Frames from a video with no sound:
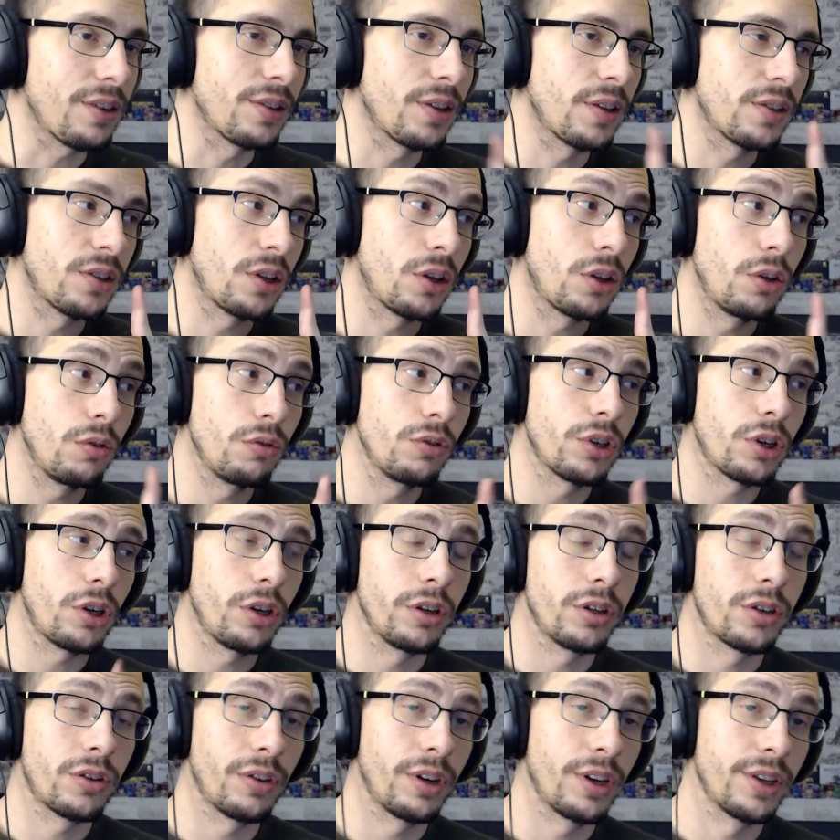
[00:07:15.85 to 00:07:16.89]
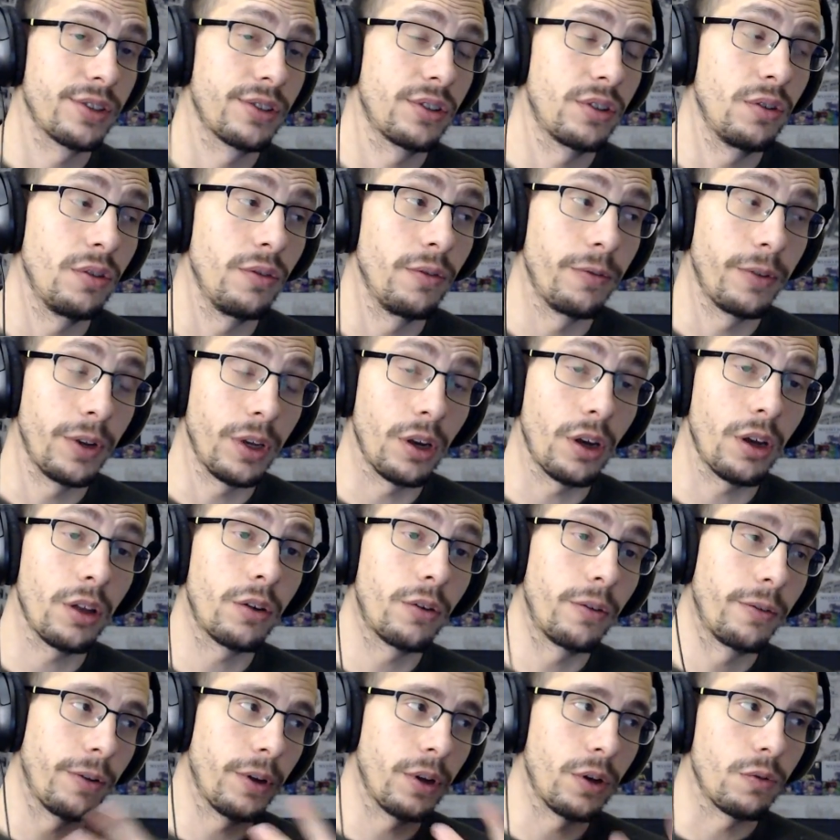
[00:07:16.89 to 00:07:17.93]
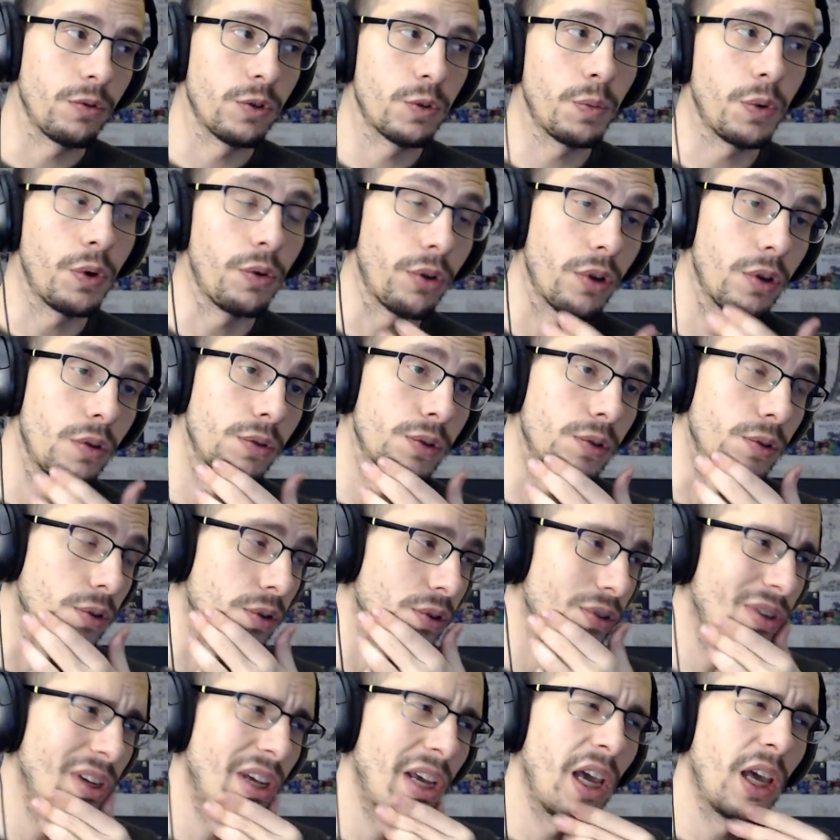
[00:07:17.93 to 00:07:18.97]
That's a huge contrast to other Fatal Smoke users.